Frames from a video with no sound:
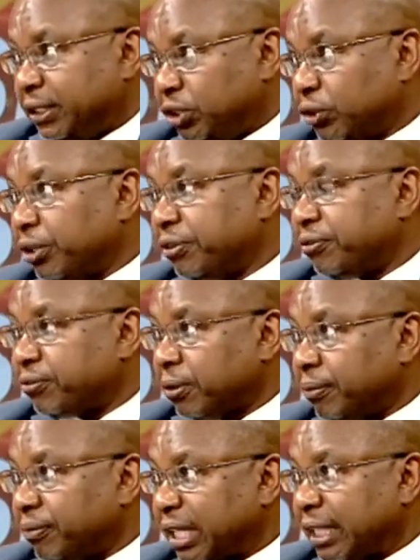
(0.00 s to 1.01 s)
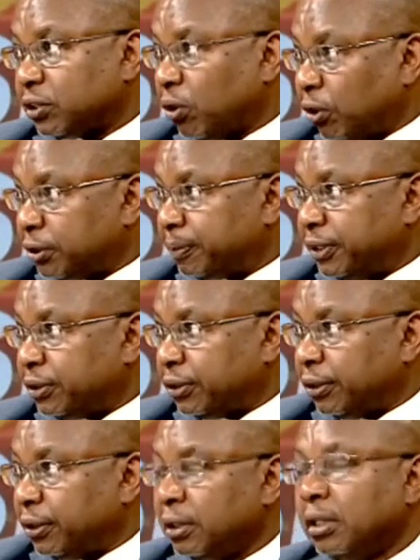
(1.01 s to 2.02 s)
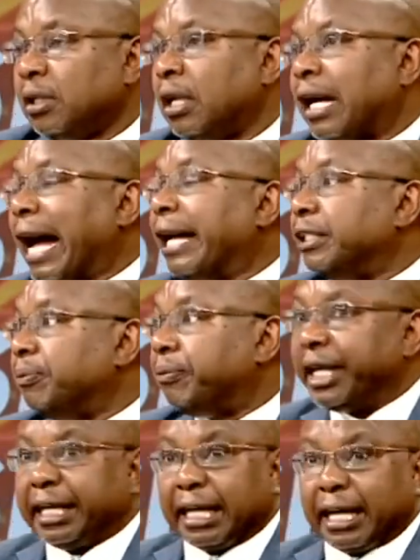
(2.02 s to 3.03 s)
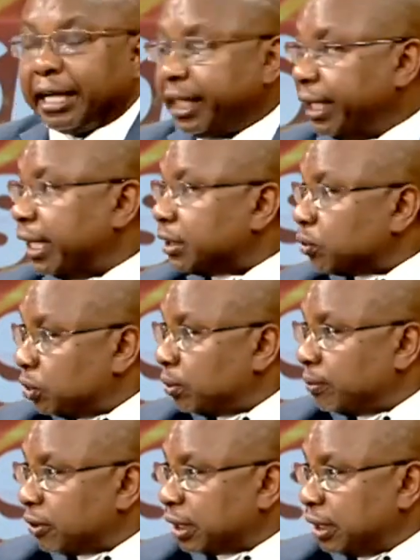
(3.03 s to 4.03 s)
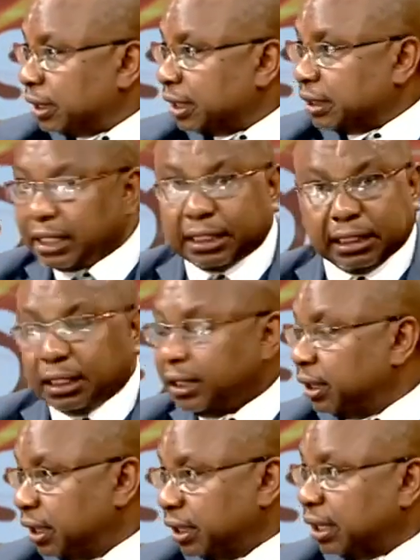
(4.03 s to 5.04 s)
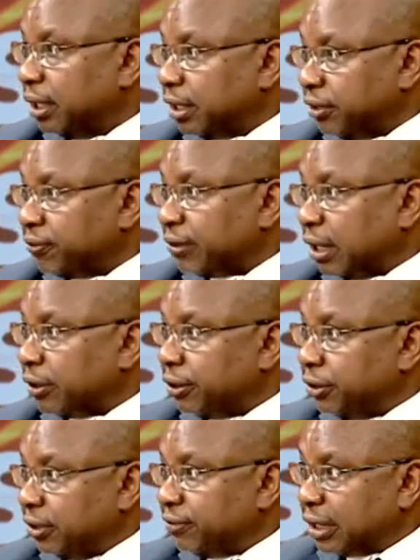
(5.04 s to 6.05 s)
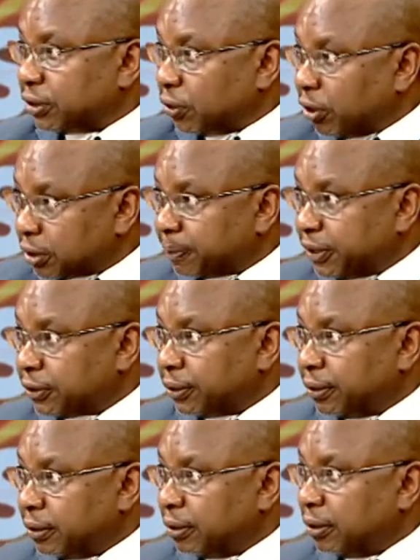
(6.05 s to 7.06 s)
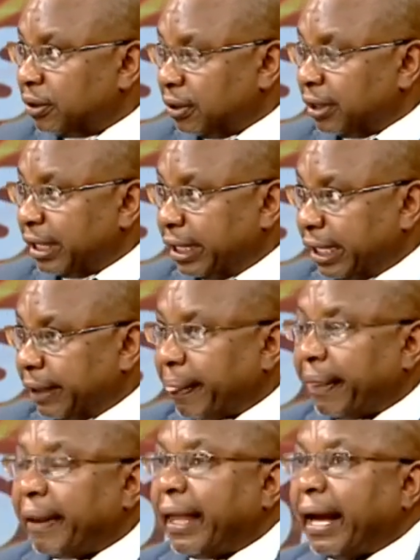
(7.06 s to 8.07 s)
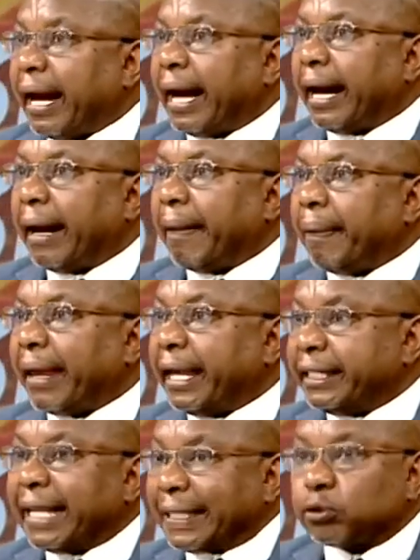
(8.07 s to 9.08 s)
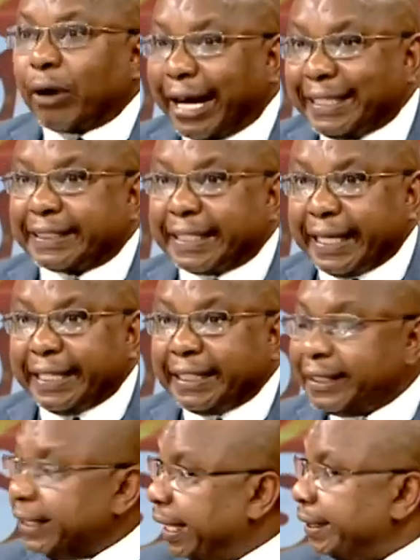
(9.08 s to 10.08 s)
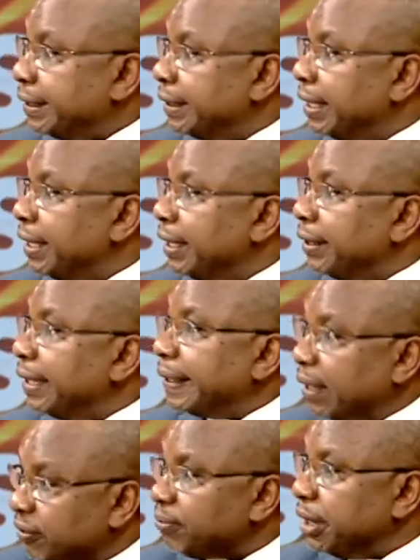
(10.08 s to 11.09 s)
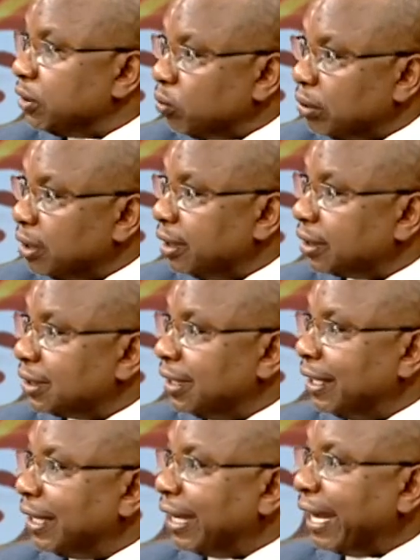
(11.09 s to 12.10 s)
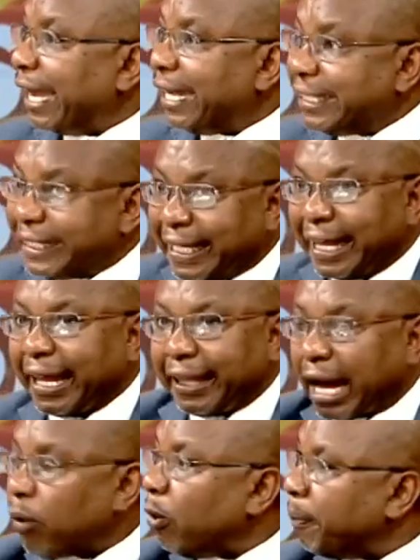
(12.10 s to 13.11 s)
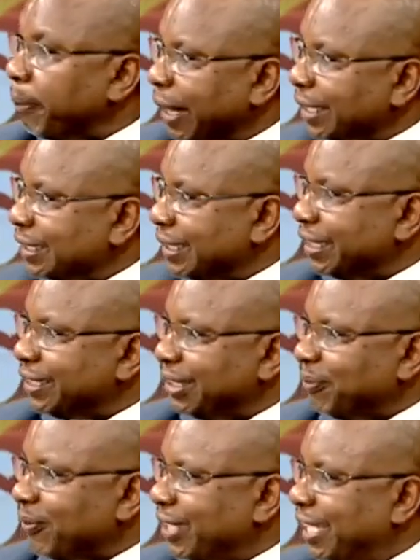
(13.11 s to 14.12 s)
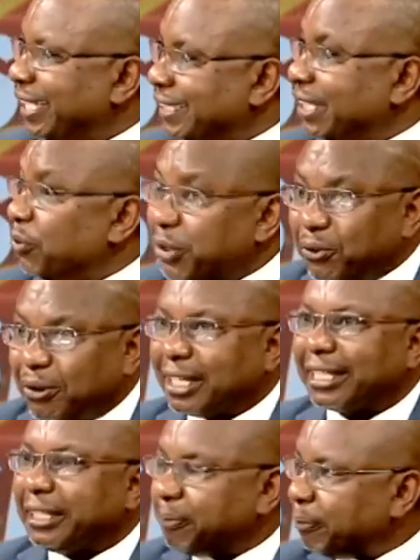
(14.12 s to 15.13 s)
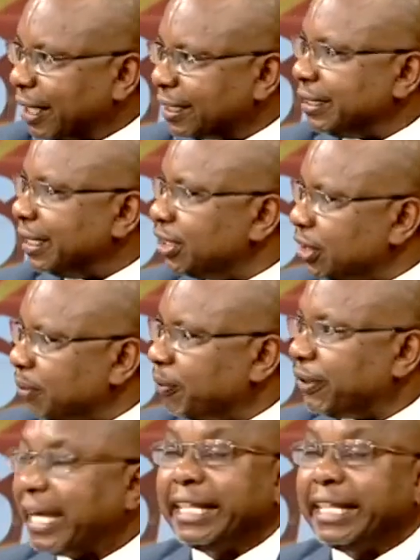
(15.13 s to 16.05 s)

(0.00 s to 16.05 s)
Joy from that hospital and bring her here to Jomo Kenyatta Referral University Hospital. Yeah. And that's why I say, yes, the government works. And our partnership, when I say we work in partnership with